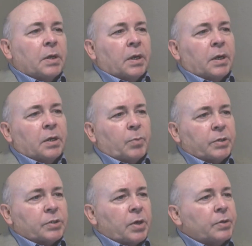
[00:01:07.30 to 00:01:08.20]

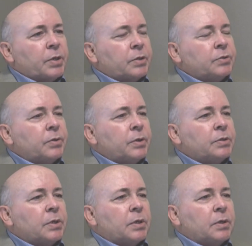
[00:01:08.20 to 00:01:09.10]
Enterprise architecture
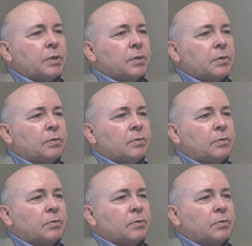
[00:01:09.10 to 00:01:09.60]
is a